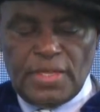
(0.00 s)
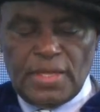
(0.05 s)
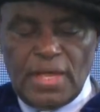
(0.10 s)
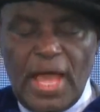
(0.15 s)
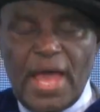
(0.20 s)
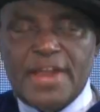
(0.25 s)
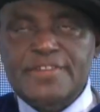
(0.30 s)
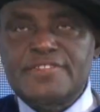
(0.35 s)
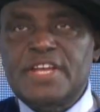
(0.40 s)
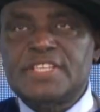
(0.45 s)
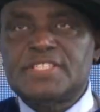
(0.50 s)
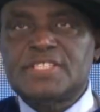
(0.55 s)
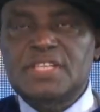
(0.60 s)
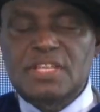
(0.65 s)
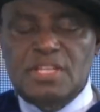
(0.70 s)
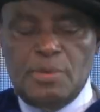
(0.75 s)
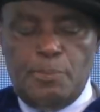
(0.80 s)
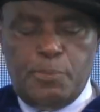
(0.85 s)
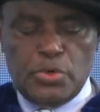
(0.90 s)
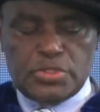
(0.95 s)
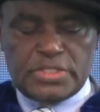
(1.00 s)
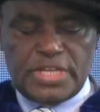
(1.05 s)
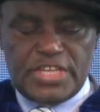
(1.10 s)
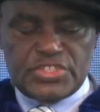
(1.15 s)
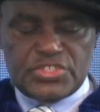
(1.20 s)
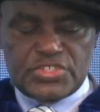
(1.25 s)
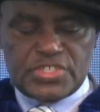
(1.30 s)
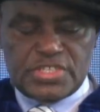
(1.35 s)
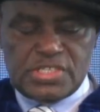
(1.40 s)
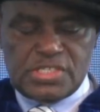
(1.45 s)
Addressing the
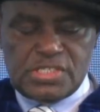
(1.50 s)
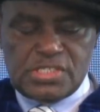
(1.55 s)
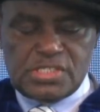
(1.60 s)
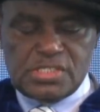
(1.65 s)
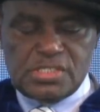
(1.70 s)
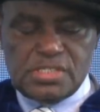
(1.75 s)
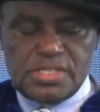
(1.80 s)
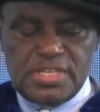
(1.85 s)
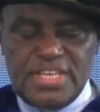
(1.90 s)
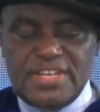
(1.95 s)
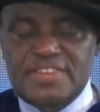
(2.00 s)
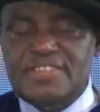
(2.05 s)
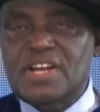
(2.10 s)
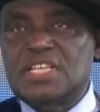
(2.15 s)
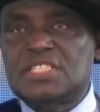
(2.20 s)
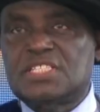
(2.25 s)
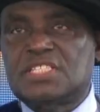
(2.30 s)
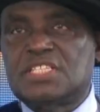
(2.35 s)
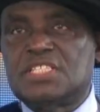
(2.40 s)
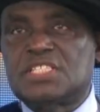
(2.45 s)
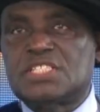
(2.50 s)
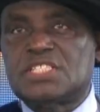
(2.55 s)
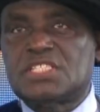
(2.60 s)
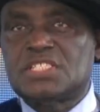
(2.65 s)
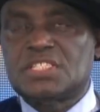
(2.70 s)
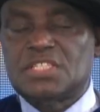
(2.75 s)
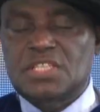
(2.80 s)
potential hindrances